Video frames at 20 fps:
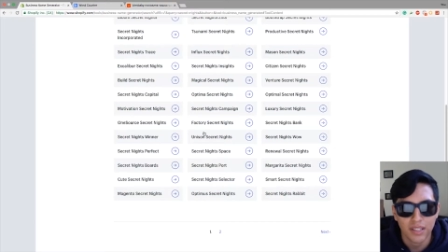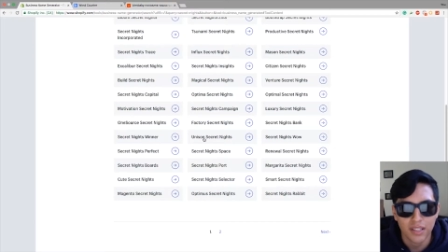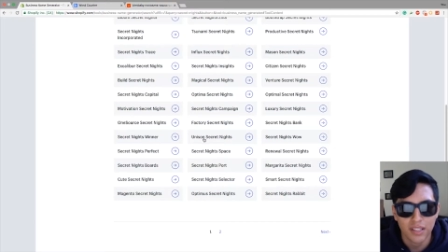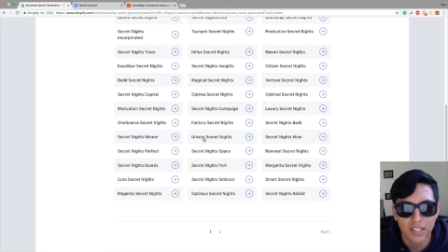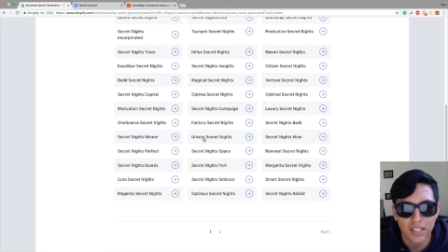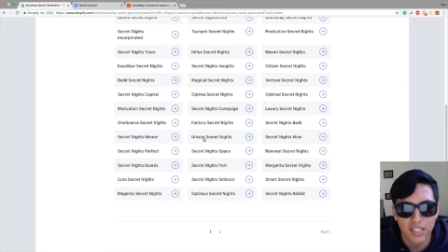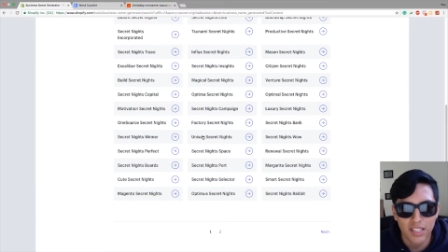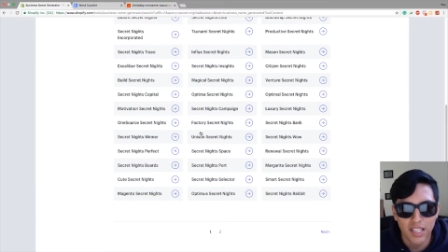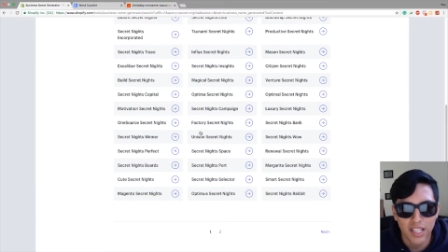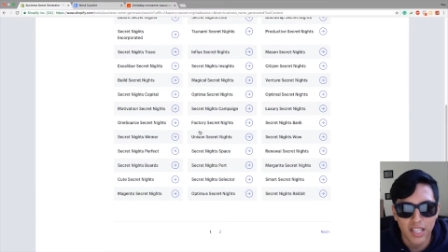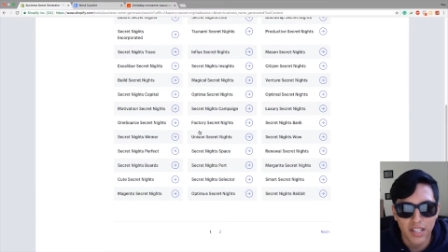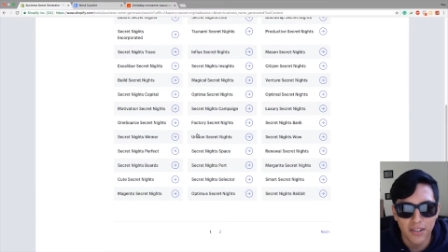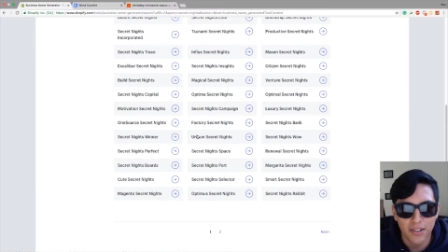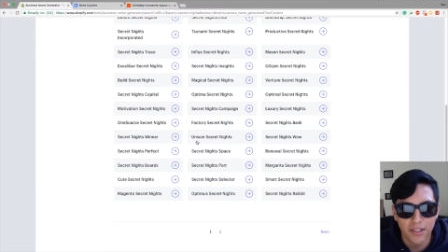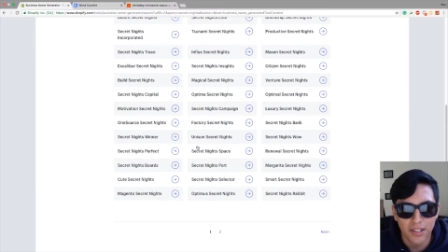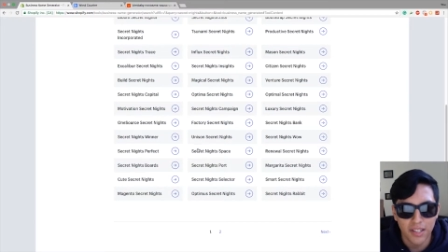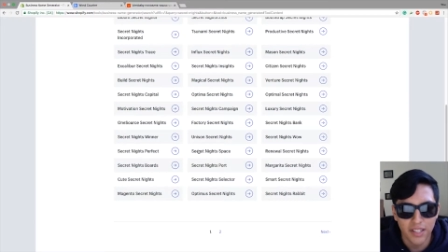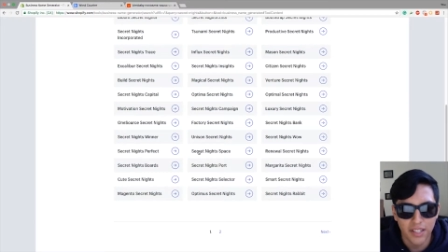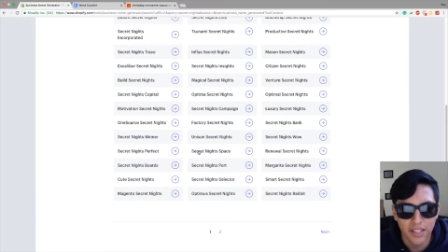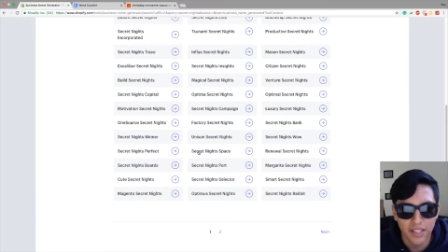
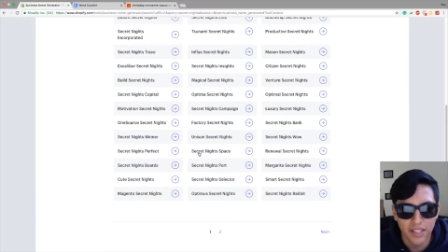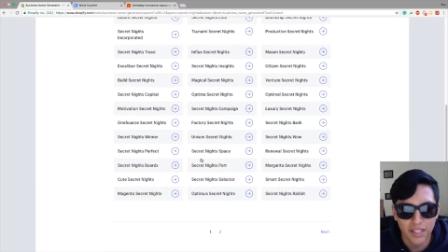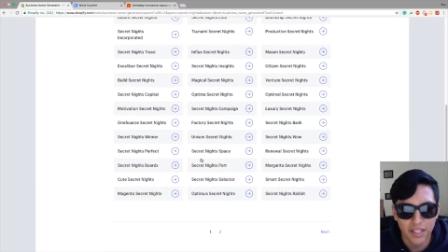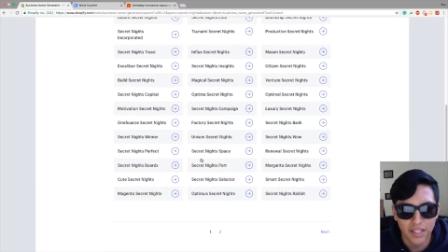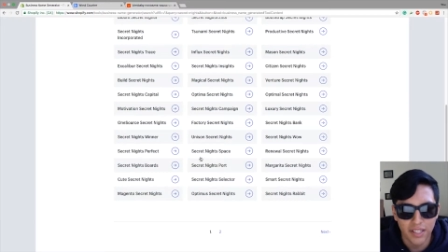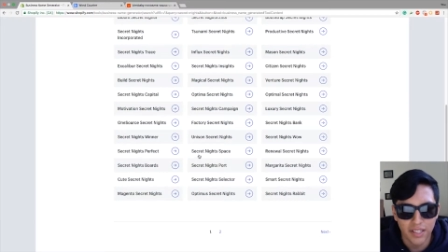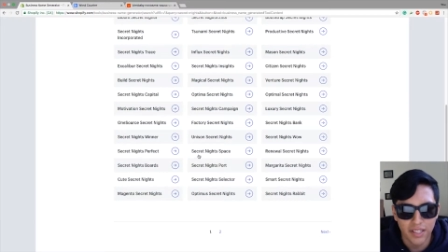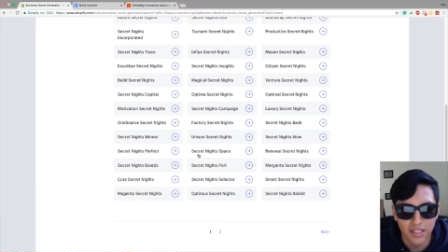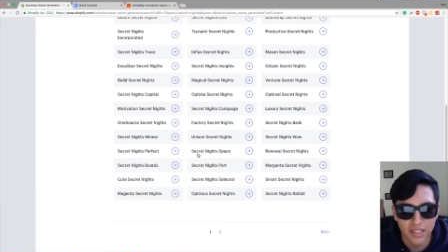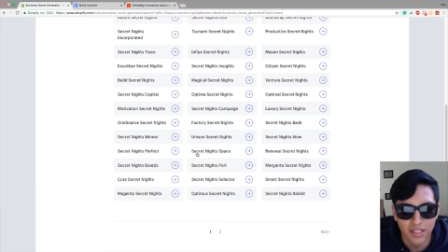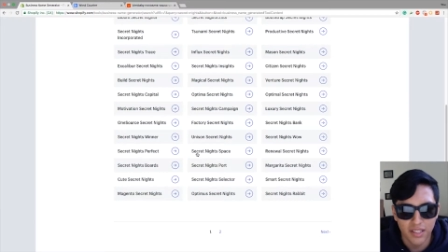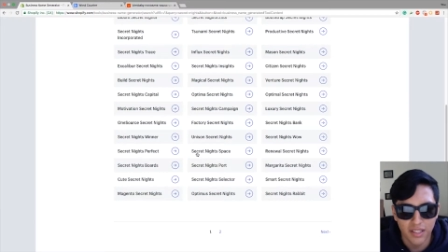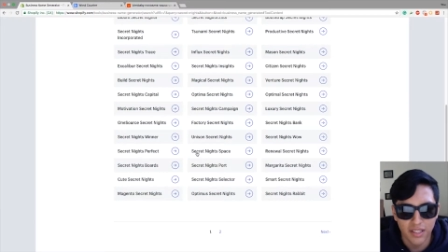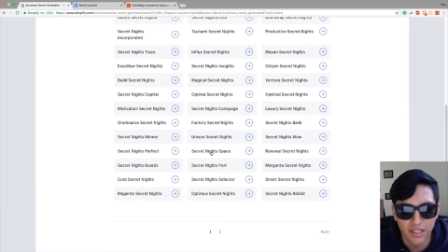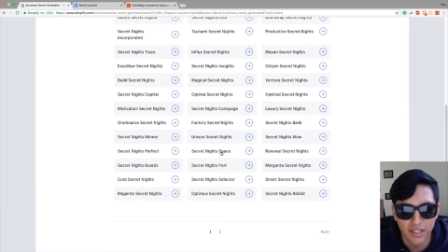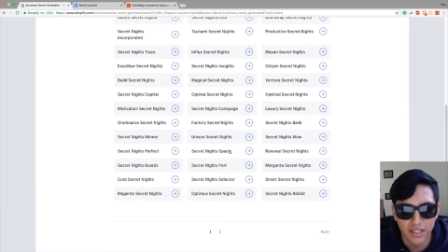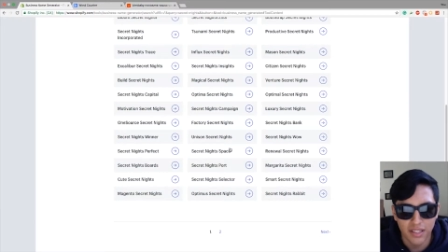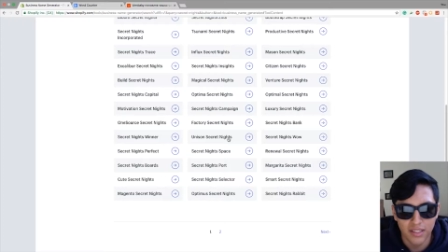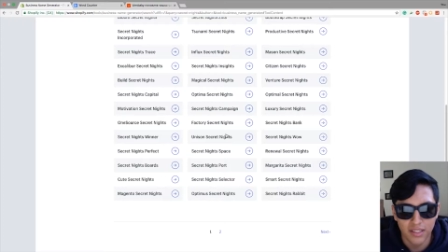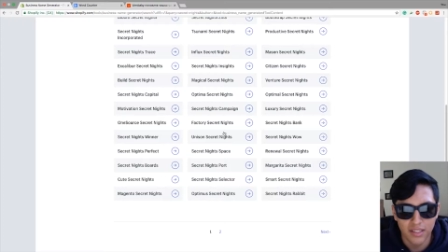Secret
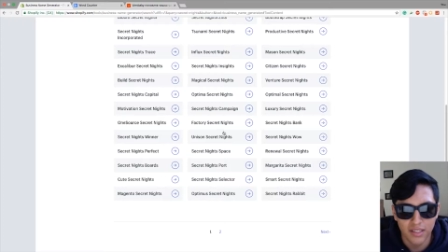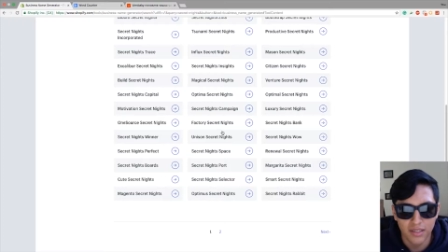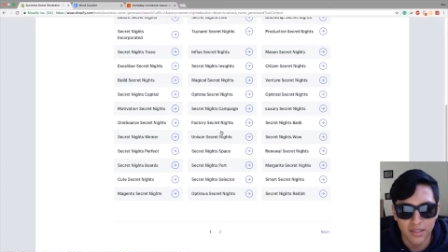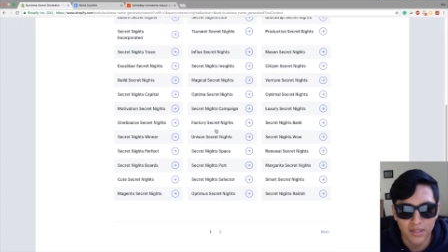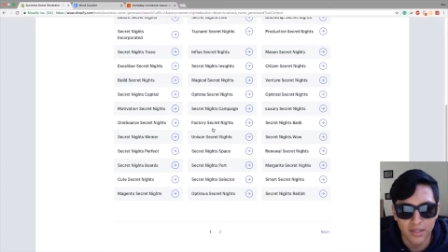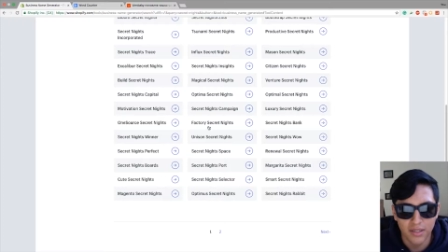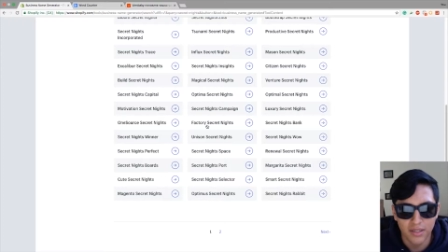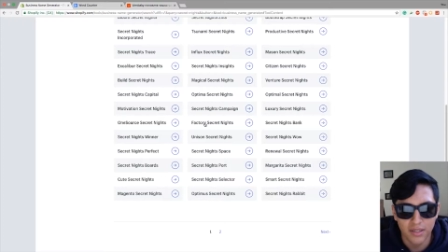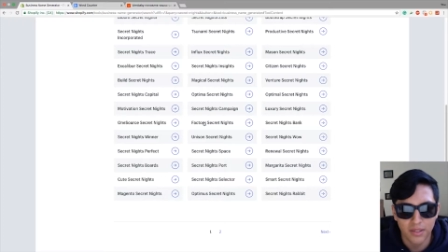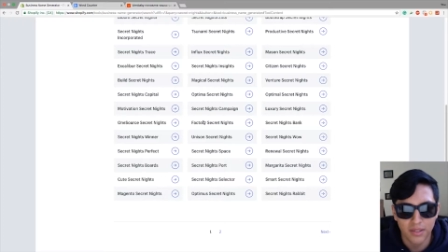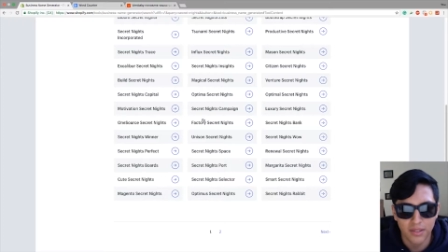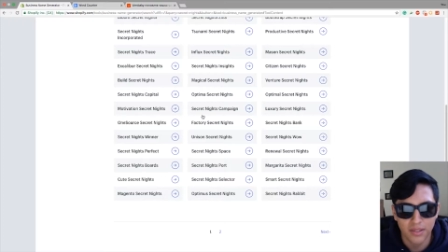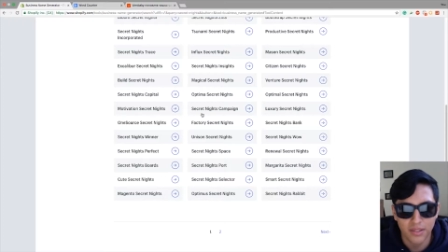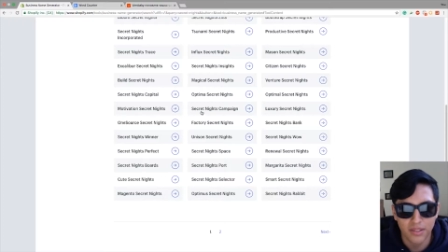Nights, no.